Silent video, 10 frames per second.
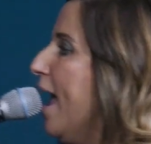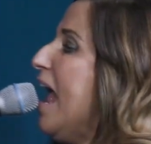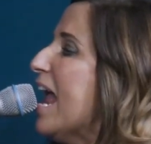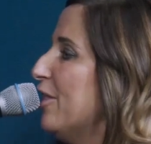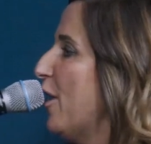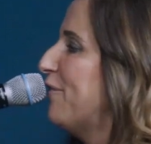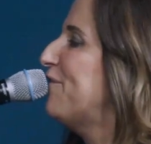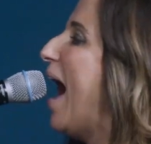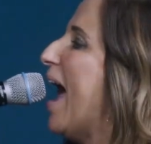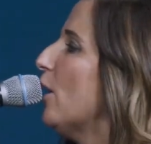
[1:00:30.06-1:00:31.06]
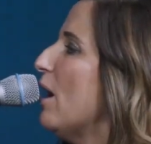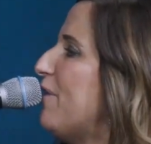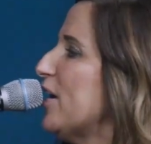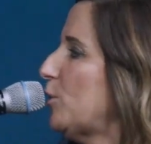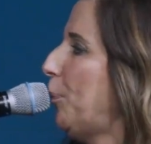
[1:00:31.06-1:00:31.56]
in the fire of
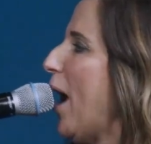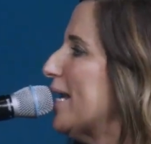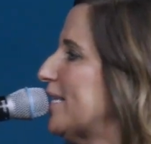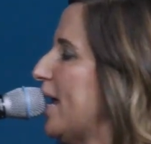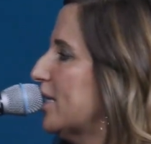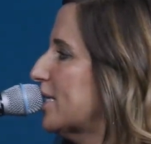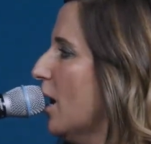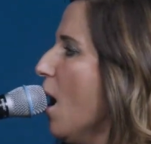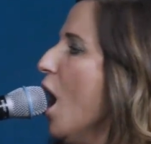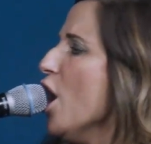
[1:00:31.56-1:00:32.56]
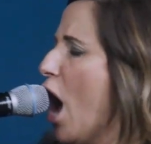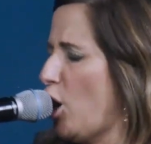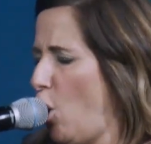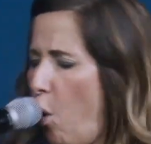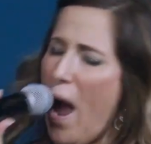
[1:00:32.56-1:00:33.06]
his presence, a
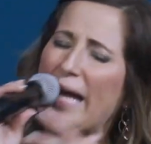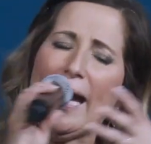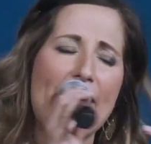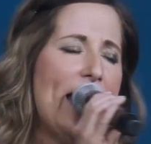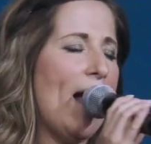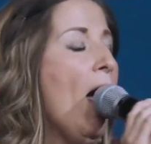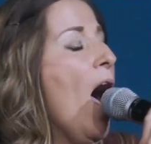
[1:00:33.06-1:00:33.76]
quickening